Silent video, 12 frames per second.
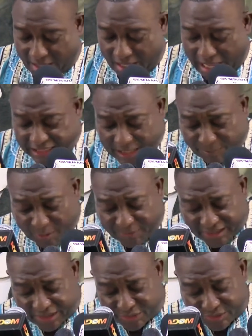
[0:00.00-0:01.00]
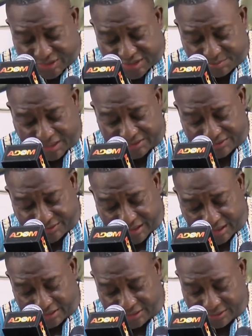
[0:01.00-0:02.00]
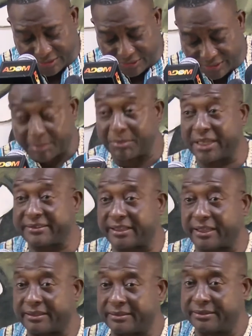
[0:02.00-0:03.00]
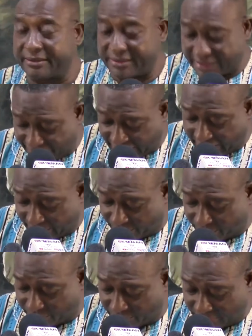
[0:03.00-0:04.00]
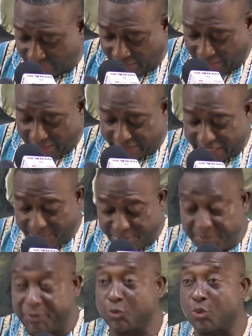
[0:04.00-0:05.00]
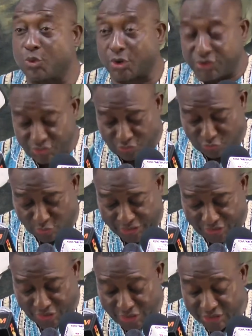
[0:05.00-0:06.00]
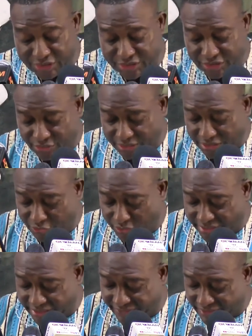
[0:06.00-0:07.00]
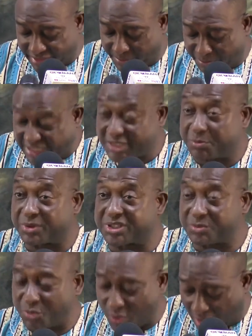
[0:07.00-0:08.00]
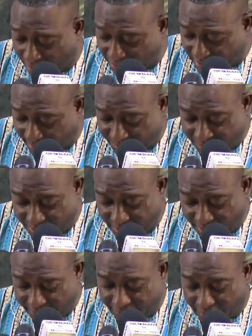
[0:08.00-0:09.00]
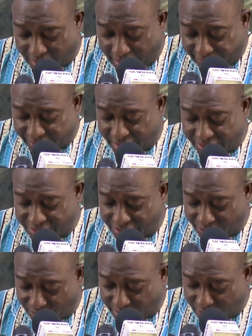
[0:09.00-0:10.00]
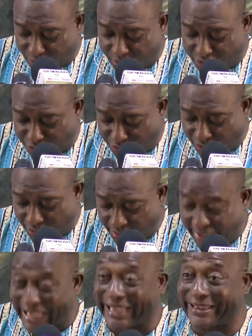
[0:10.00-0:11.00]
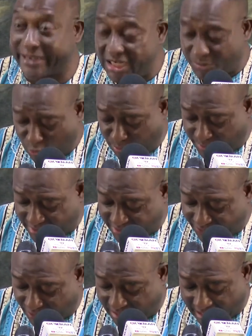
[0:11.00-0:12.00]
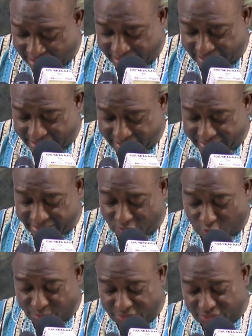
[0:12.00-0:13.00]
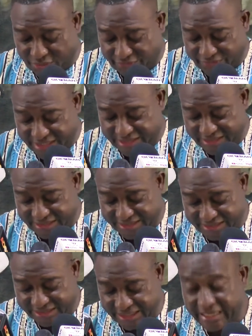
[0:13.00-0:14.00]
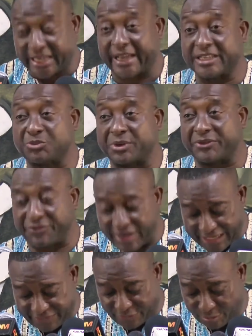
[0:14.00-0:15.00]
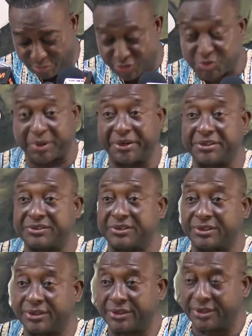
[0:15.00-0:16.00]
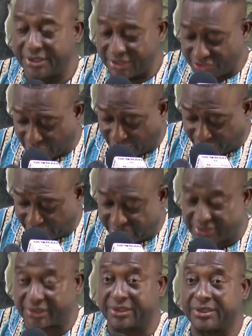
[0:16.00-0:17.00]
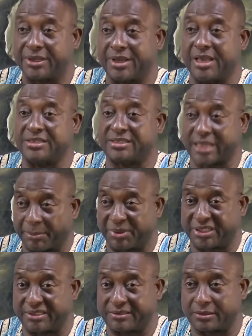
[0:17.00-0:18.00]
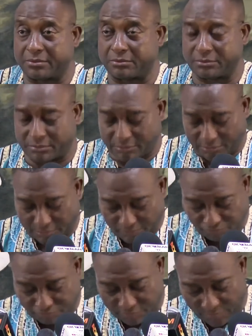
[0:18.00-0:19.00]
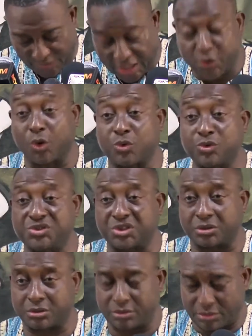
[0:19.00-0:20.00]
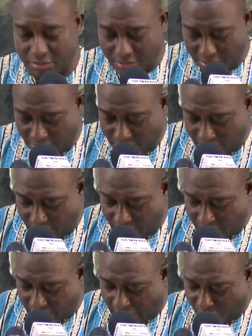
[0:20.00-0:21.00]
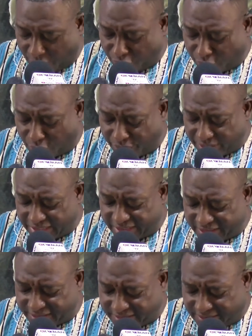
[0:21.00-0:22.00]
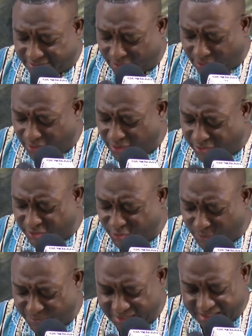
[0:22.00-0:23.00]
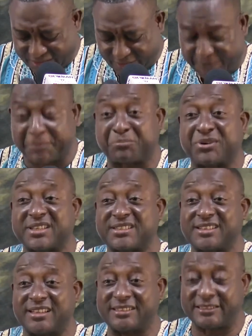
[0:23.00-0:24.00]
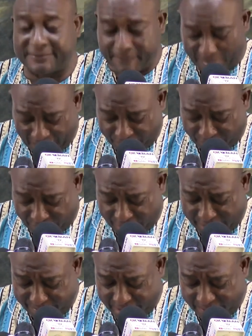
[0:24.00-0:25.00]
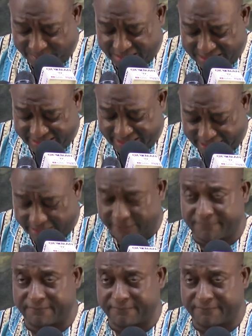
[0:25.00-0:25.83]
Other public education material on the matter is available. The NPP will continue to engage in order to deliver the best possible outcomes for governance in order to ensure a credible place for Ghana in the Committee of Nations as we fight for prosperity, security, and stability. In conclusion, I want to congratulate all the nominees of the President for MMDCE.